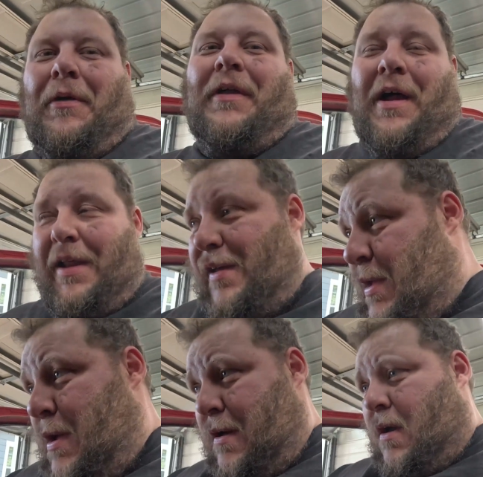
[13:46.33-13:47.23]
pulling on it,
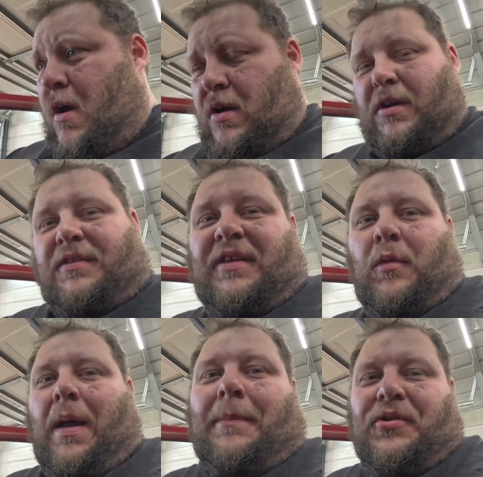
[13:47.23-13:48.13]
you can see
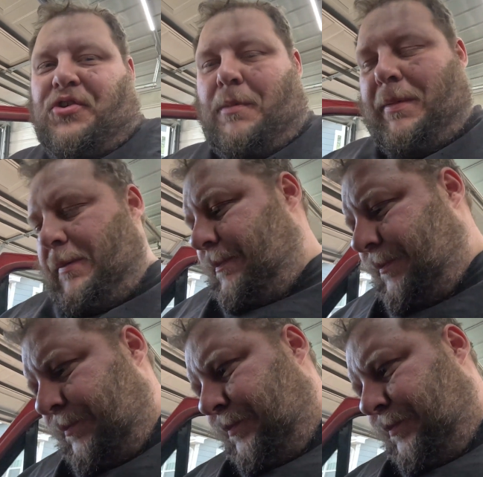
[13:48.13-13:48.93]
the wipers jumping.